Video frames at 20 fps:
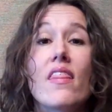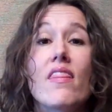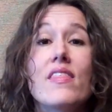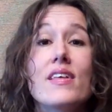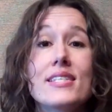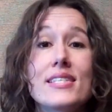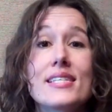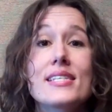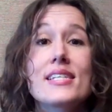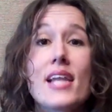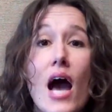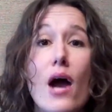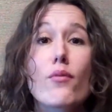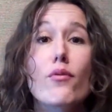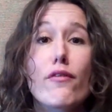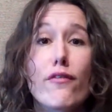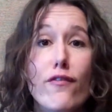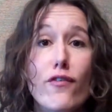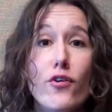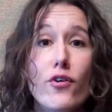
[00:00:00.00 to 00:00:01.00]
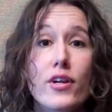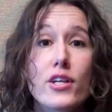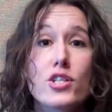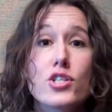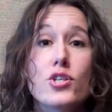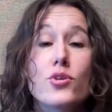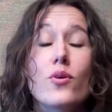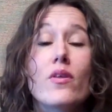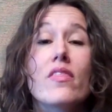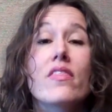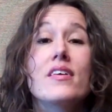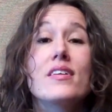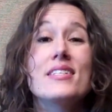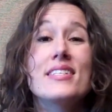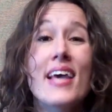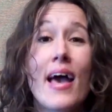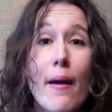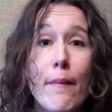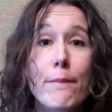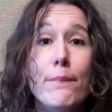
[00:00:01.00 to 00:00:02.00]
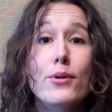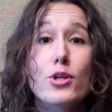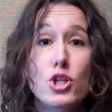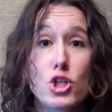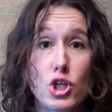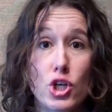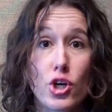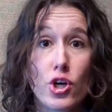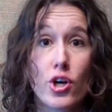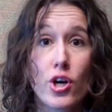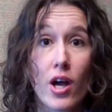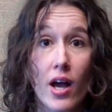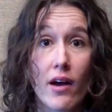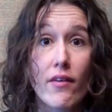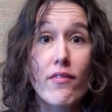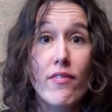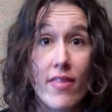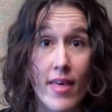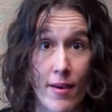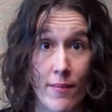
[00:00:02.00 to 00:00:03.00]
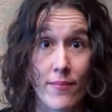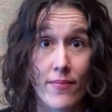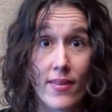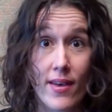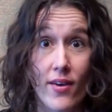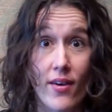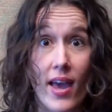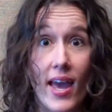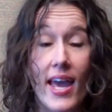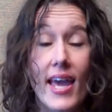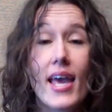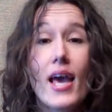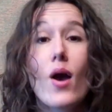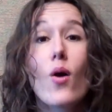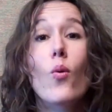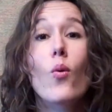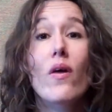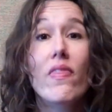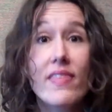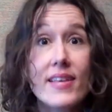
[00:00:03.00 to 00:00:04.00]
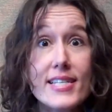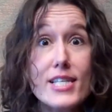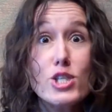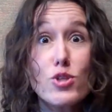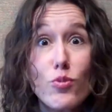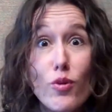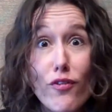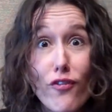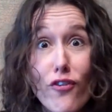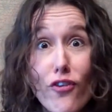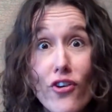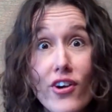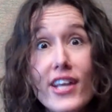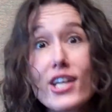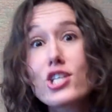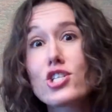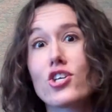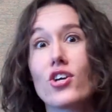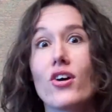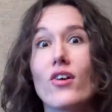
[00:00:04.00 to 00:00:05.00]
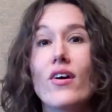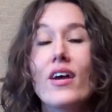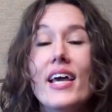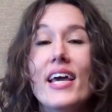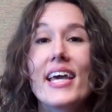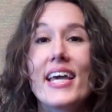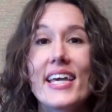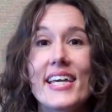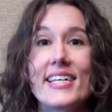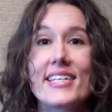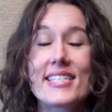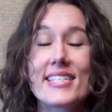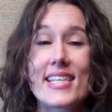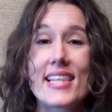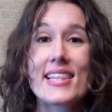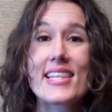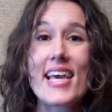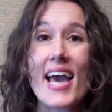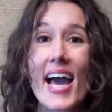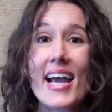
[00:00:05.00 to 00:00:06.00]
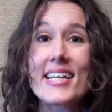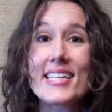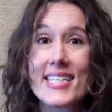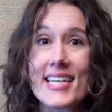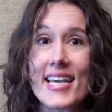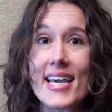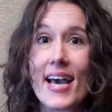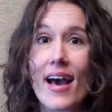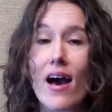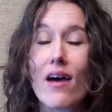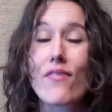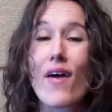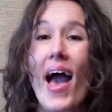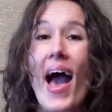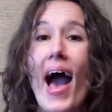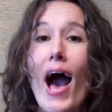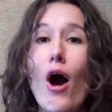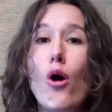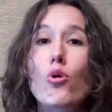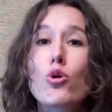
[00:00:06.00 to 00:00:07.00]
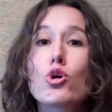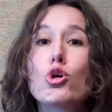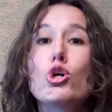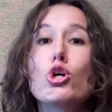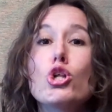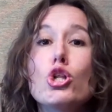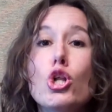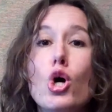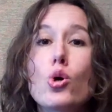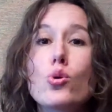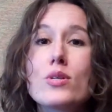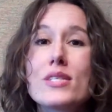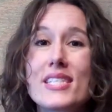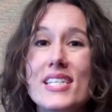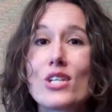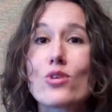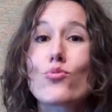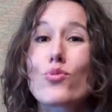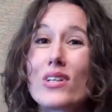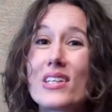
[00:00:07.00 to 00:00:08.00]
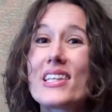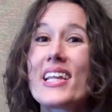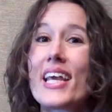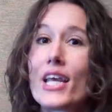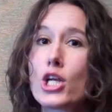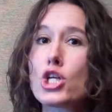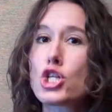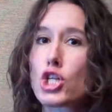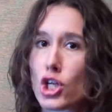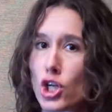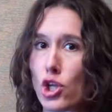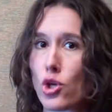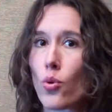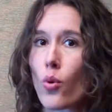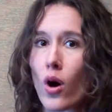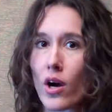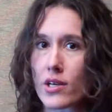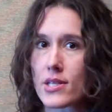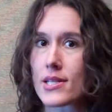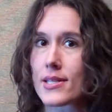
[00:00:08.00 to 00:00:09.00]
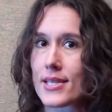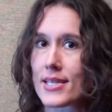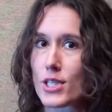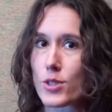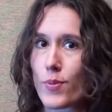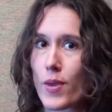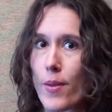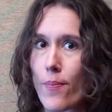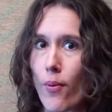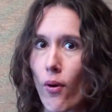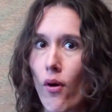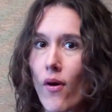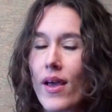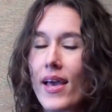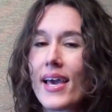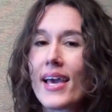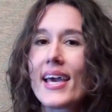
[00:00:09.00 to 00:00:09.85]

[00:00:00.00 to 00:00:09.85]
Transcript: this is not referring to the temperature of them, okay? What this is referring to is the idea of how close in relation you are to these people.